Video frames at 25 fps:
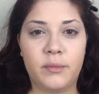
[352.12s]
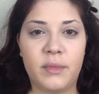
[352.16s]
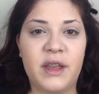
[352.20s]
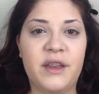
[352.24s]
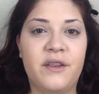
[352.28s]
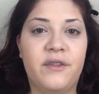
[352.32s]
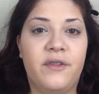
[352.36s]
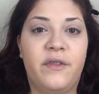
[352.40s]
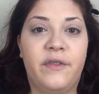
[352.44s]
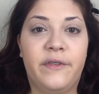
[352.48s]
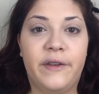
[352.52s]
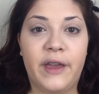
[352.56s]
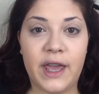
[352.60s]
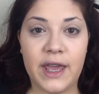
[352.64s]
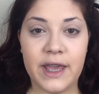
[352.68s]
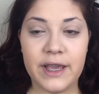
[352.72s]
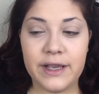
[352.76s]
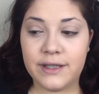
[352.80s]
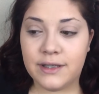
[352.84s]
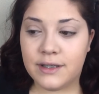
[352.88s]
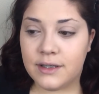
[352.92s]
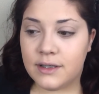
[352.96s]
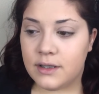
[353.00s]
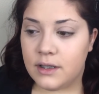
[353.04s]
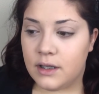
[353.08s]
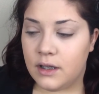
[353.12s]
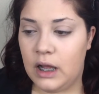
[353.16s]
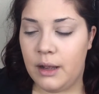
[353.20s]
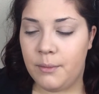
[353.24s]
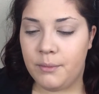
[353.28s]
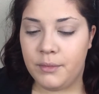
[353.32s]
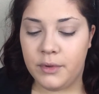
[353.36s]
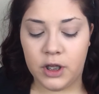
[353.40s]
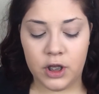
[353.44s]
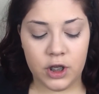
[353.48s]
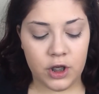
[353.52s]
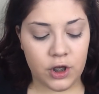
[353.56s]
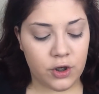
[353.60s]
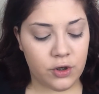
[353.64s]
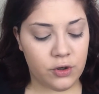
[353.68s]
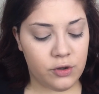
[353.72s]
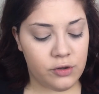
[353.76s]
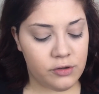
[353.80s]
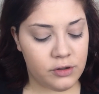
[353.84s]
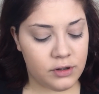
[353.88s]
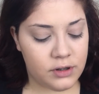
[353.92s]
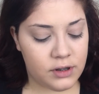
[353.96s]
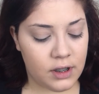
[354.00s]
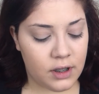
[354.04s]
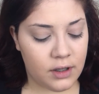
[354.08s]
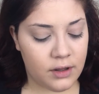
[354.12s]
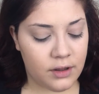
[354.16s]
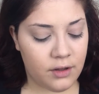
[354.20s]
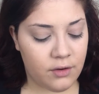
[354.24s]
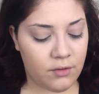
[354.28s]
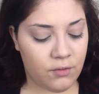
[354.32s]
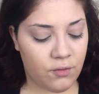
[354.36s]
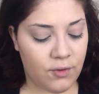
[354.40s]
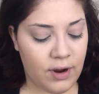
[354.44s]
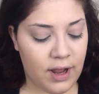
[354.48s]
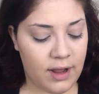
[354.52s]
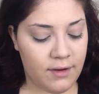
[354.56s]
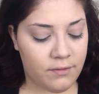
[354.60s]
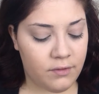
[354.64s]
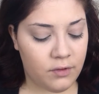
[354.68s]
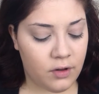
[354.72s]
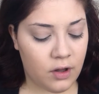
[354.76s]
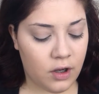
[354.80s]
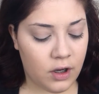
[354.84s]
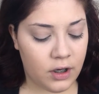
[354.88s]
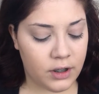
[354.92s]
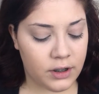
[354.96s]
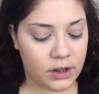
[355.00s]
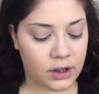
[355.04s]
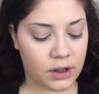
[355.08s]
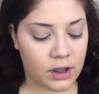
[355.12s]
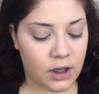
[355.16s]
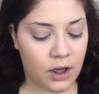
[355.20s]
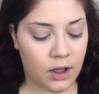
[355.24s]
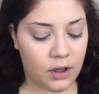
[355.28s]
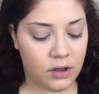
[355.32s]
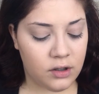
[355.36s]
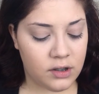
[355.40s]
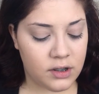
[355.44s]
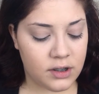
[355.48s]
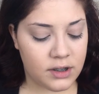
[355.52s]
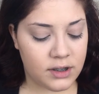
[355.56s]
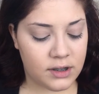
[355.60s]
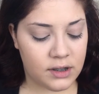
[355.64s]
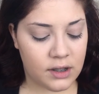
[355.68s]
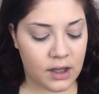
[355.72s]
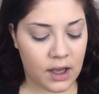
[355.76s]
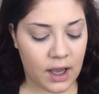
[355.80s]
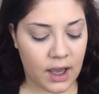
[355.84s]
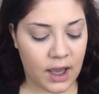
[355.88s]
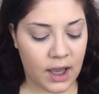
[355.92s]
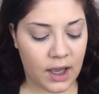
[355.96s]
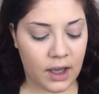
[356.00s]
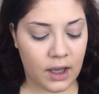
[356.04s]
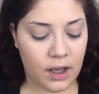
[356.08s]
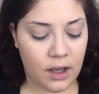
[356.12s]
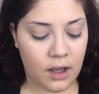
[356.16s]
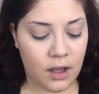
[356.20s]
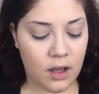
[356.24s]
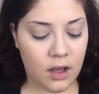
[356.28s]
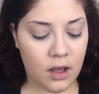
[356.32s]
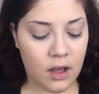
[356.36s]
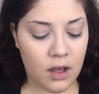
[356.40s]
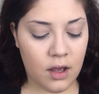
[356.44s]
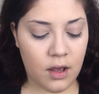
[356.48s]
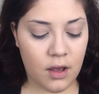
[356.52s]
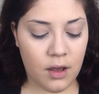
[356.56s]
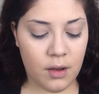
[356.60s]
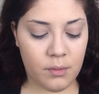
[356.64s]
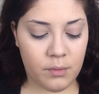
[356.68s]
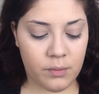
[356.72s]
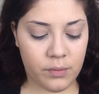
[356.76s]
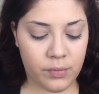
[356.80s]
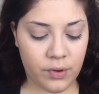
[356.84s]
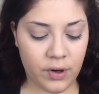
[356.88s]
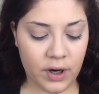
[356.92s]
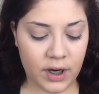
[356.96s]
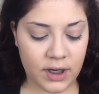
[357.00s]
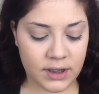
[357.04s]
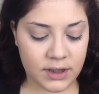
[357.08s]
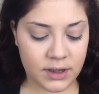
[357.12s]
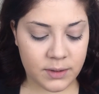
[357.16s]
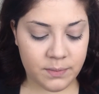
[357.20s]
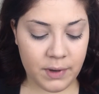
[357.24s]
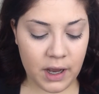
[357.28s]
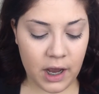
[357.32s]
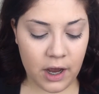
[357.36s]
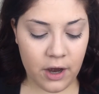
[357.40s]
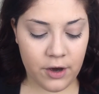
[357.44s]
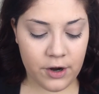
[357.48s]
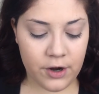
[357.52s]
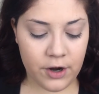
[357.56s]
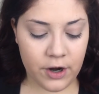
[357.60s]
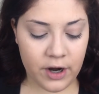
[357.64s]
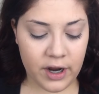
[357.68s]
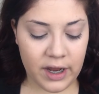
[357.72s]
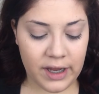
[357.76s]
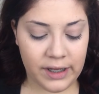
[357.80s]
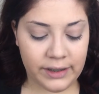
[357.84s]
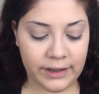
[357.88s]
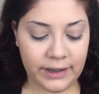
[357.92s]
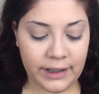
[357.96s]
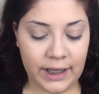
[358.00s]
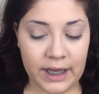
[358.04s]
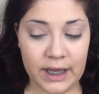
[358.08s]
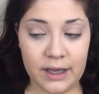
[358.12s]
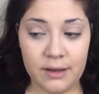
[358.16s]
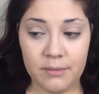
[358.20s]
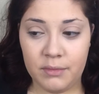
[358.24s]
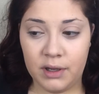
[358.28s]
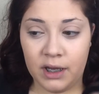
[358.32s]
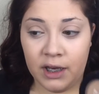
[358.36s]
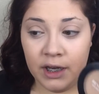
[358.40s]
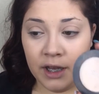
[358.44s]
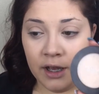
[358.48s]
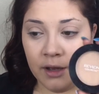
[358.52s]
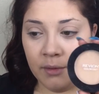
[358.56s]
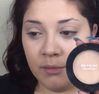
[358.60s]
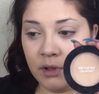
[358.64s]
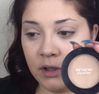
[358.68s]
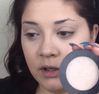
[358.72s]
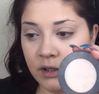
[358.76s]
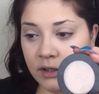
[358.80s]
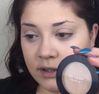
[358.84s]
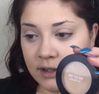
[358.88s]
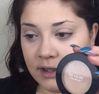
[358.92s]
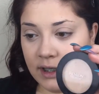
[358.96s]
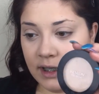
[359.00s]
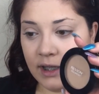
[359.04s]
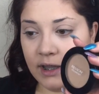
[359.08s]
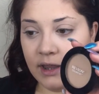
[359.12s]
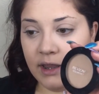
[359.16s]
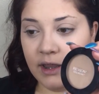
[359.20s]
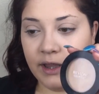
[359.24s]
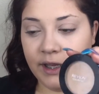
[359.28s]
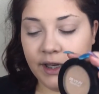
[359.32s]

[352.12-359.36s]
my face, I'm going to use the Revlon Colorstay pressed powder in light medium. It looks like